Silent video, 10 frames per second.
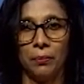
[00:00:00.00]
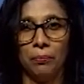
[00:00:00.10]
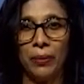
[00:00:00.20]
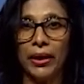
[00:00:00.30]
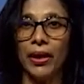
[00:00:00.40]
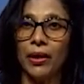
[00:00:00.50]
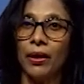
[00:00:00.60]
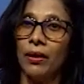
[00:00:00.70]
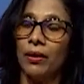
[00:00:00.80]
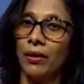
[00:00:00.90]
bringing a
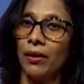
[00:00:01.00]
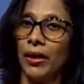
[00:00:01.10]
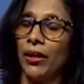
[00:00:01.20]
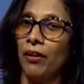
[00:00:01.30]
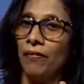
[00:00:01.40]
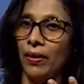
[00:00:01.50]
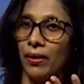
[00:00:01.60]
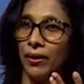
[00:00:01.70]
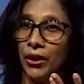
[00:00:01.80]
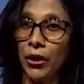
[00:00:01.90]
kind of
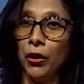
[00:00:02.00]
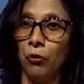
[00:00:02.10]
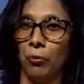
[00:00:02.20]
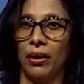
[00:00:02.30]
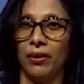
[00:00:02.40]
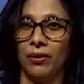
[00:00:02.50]
humor,